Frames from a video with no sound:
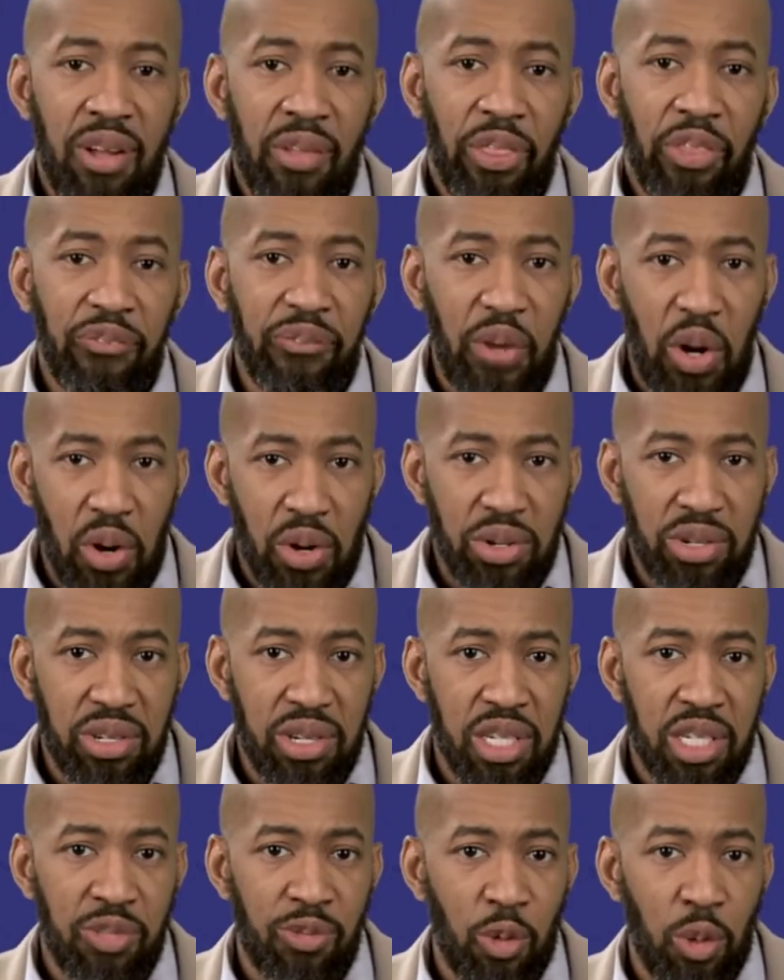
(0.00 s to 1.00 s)
The first
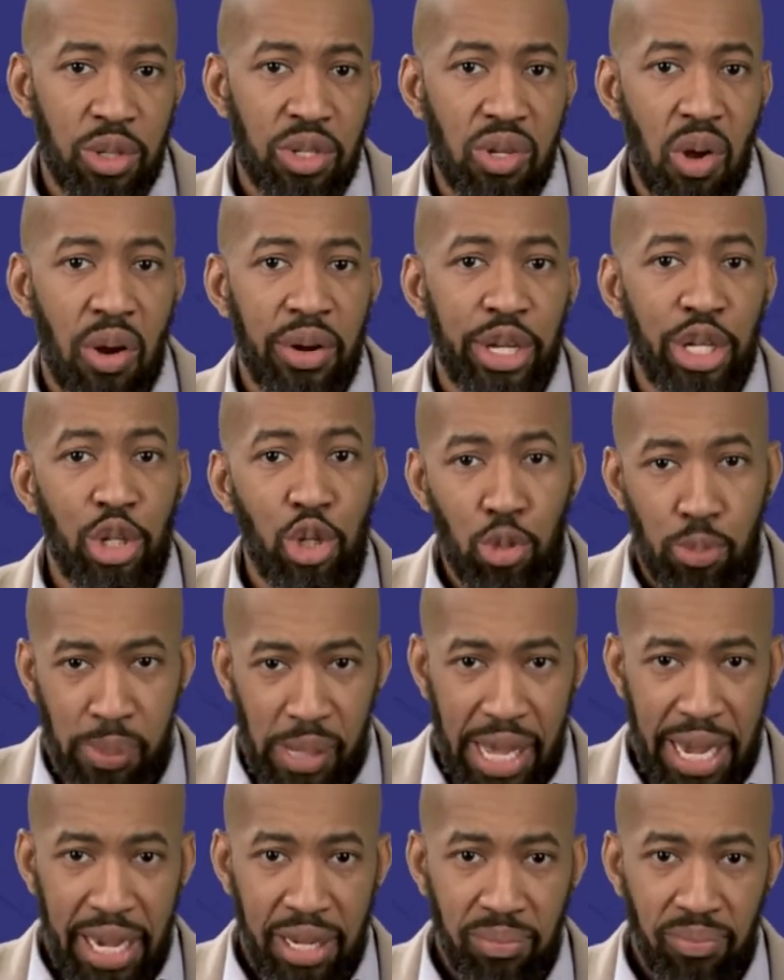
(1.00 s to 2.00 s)
is for starting a new
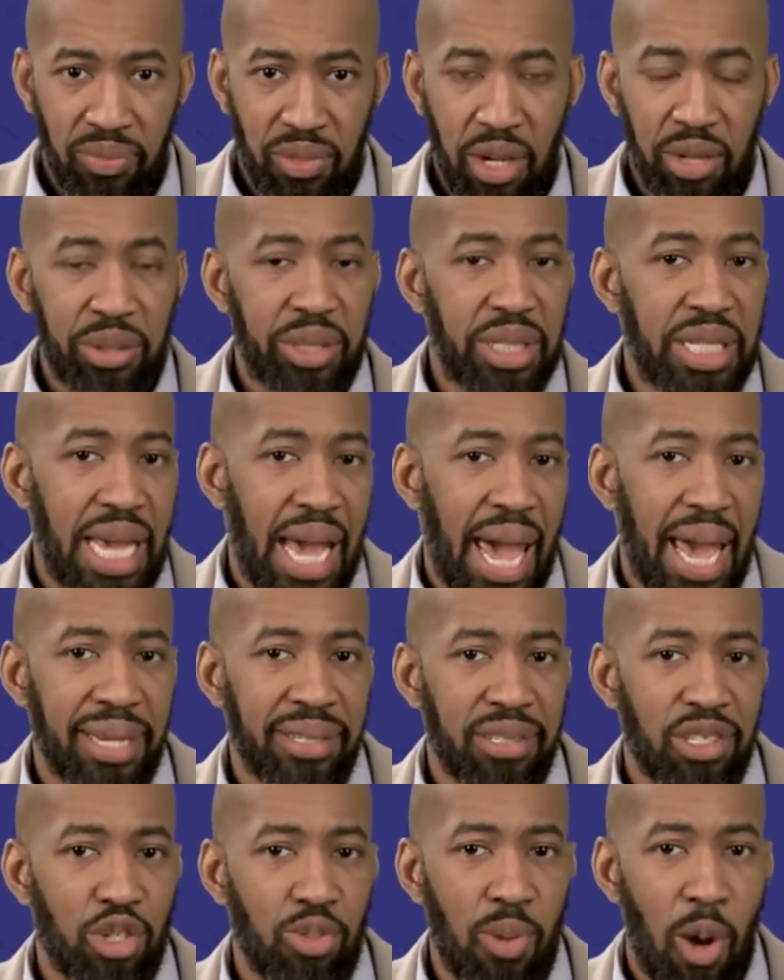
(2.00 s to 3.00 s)
plan. Under the Act,
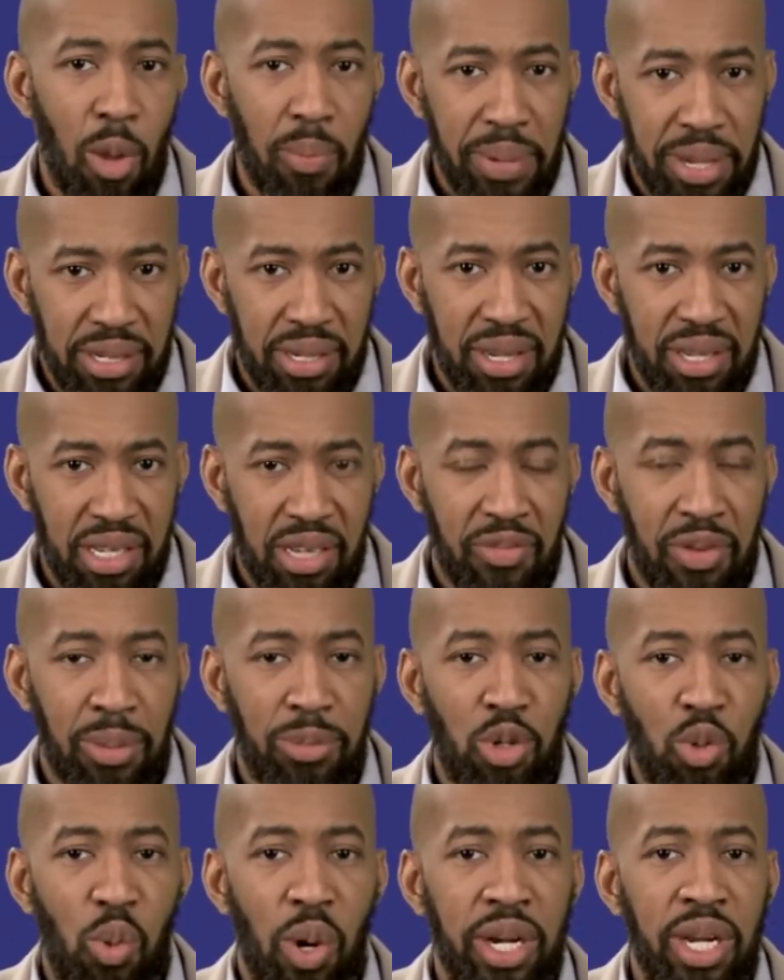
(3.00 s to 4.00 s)
a small business of up
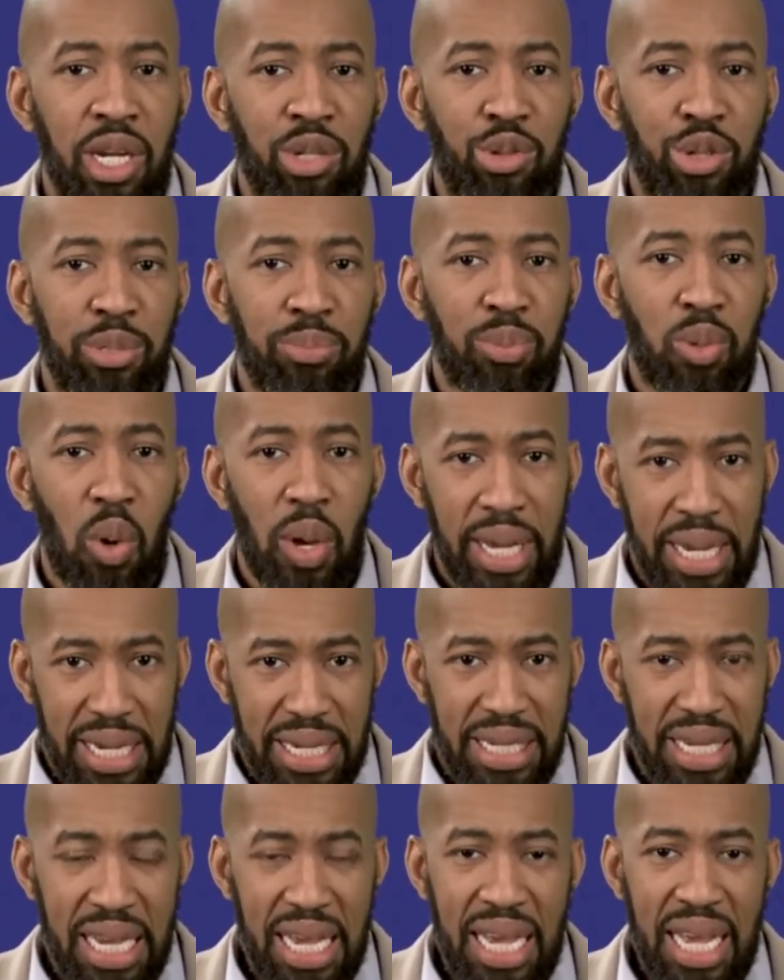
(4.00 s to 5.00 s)
to 100
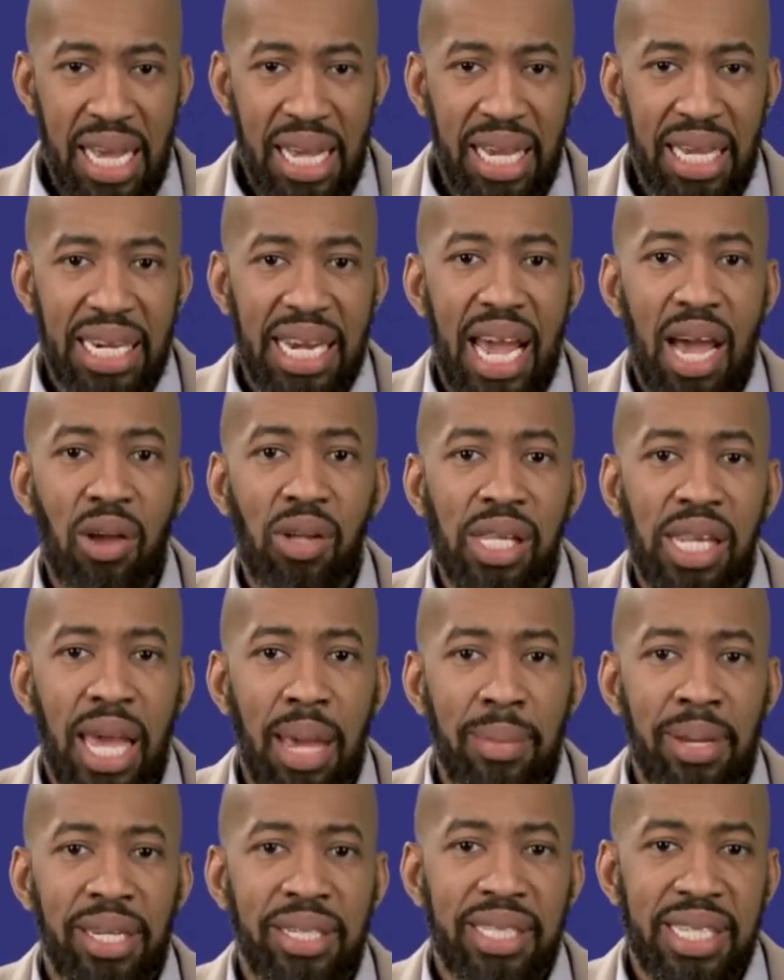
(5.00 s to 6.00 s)
employees can now claim
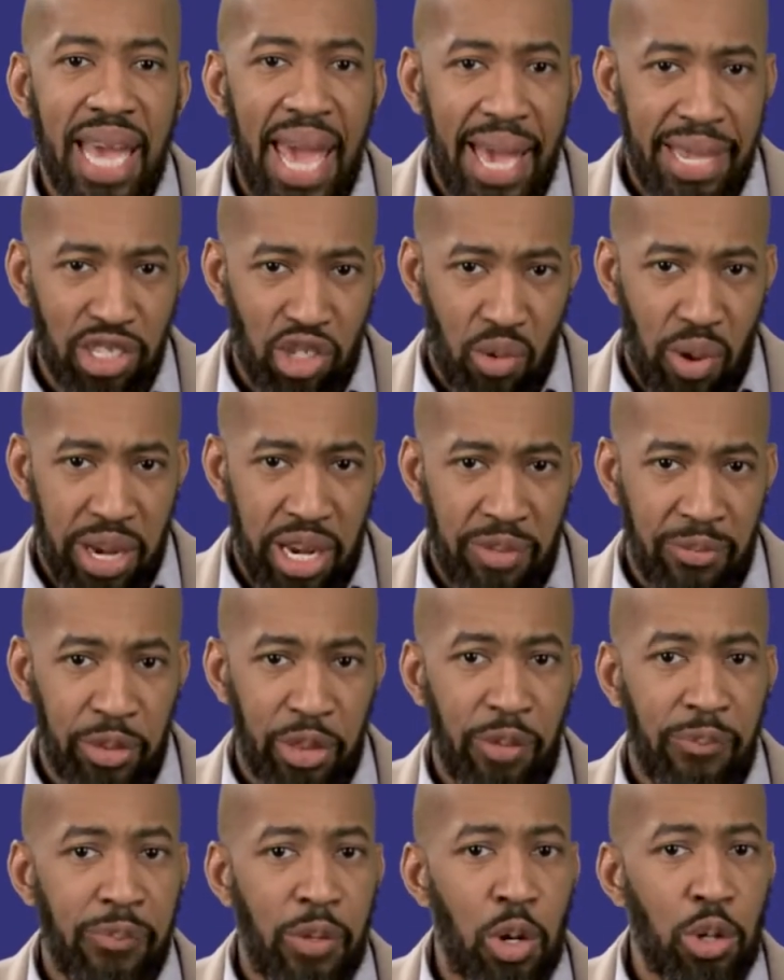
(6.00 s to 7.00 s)
a tax credit for
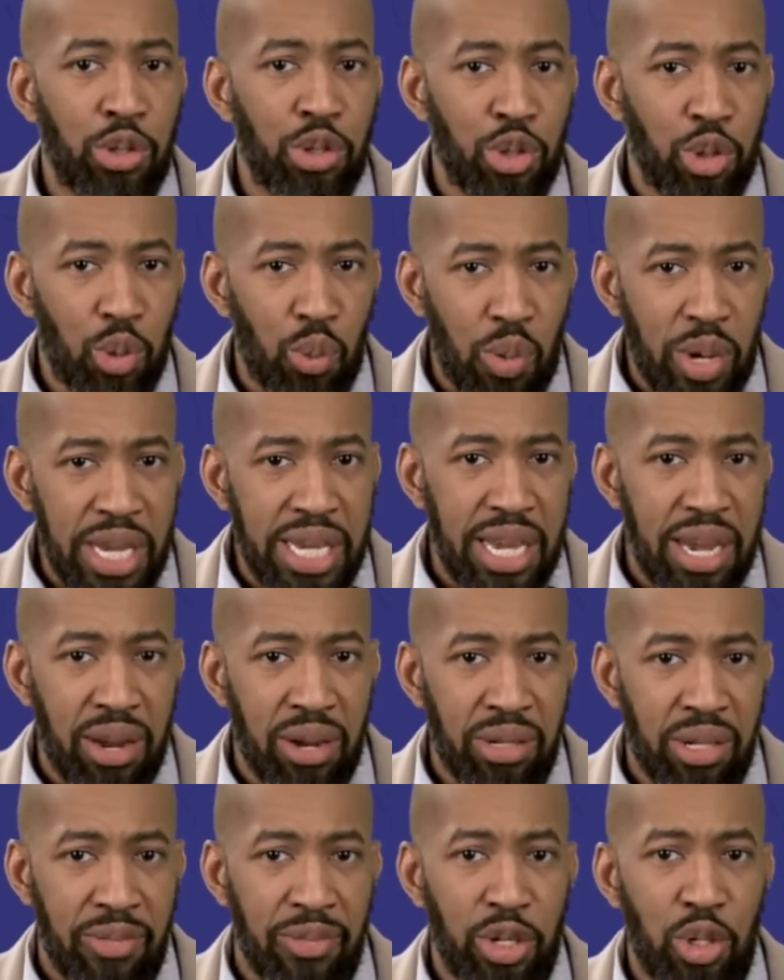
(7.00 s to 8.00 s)
the first 3
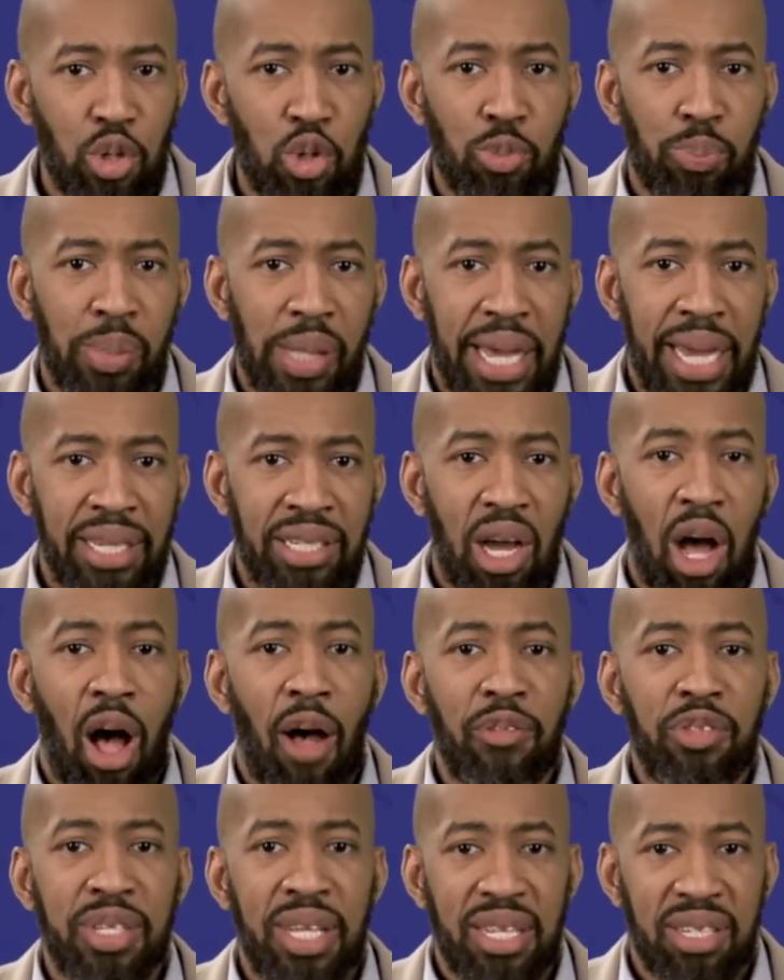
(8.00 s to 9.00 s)
years of a new plan to
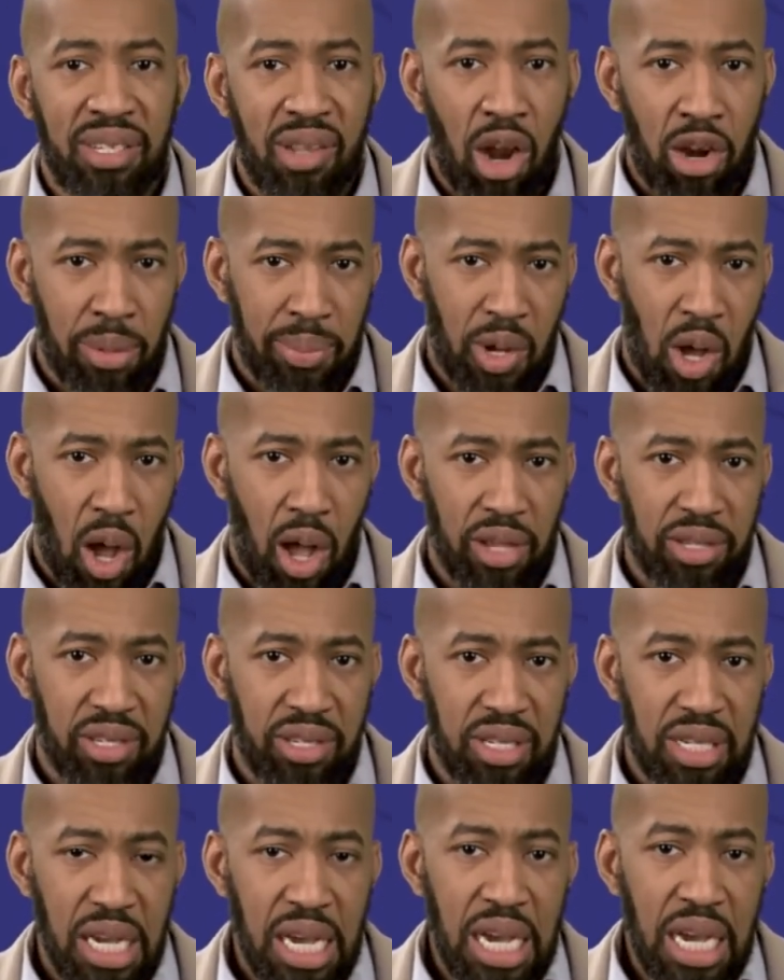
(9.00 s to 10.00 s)
offset startup
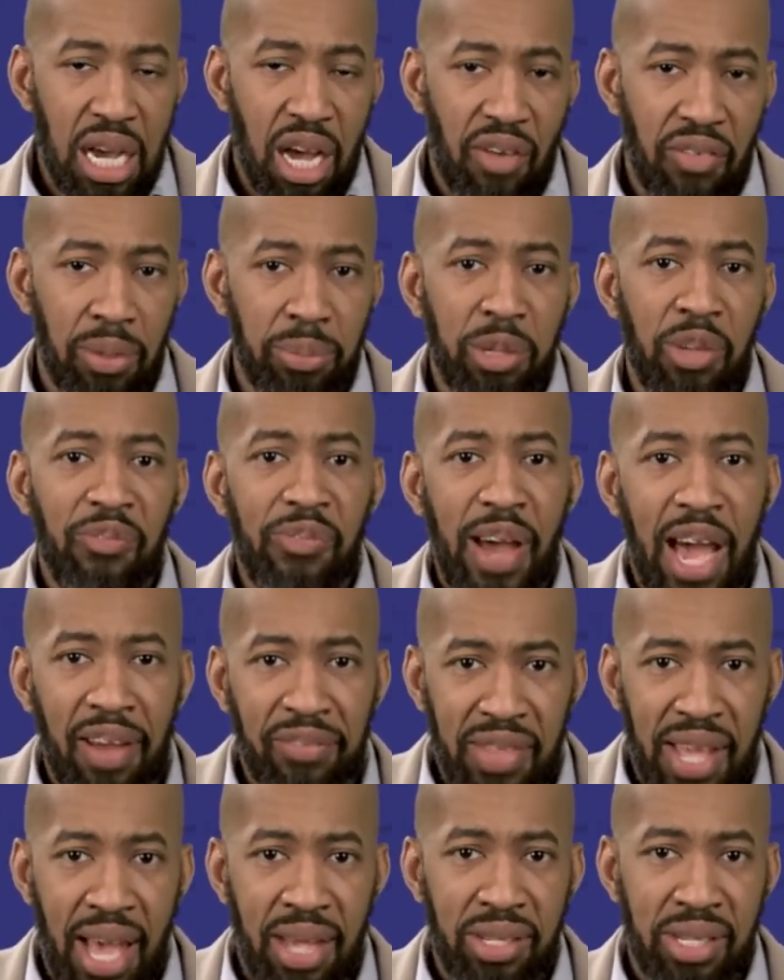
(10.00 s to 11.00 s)
costs of up to
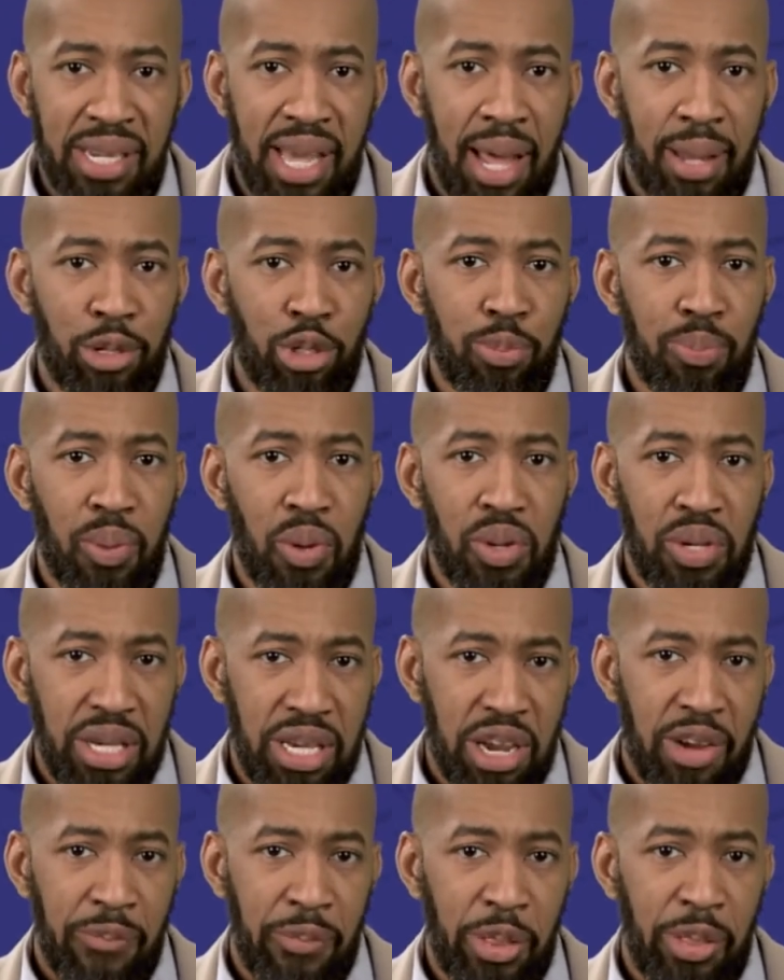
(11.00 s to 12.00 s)
$5,000 per
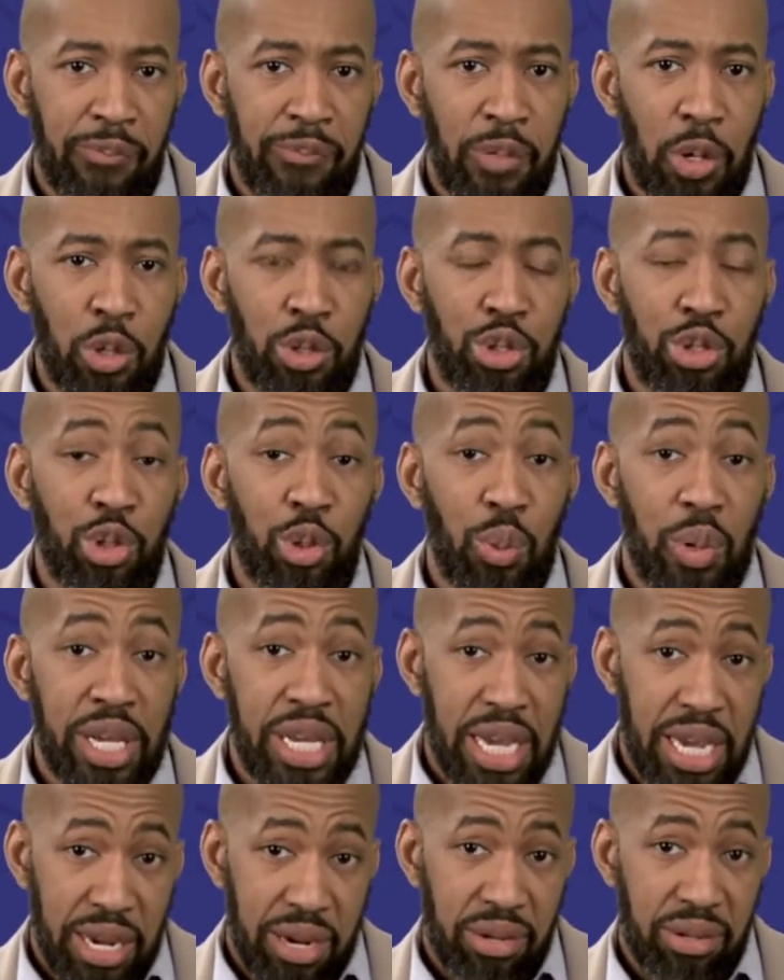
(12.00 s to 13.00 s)
year for the first 3
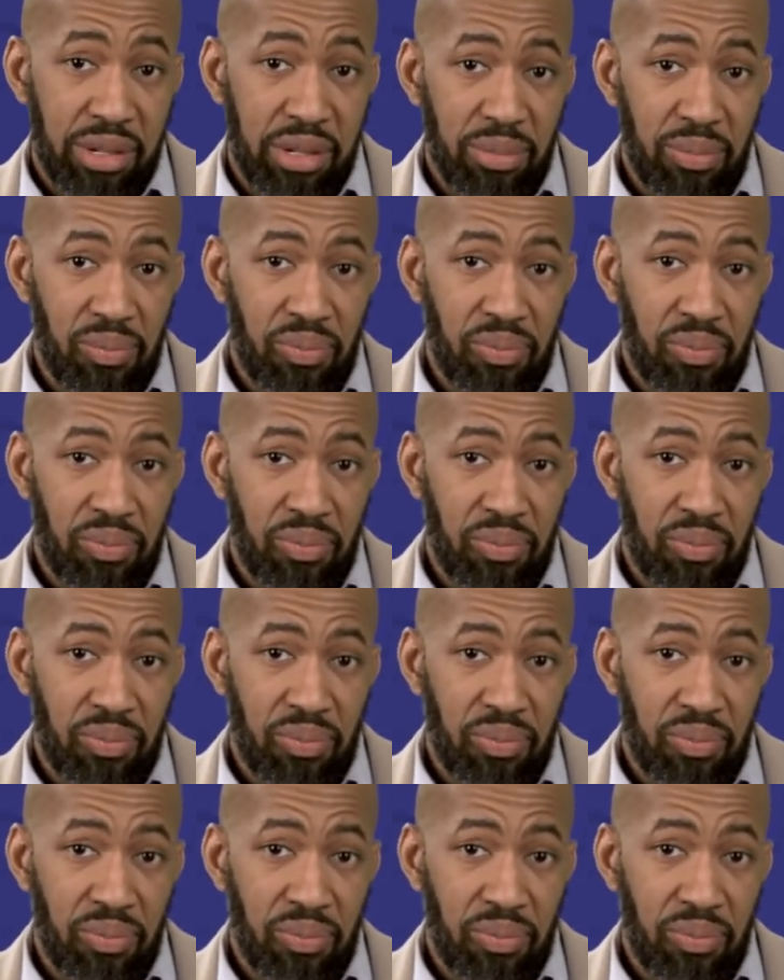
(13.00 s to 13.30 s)
years.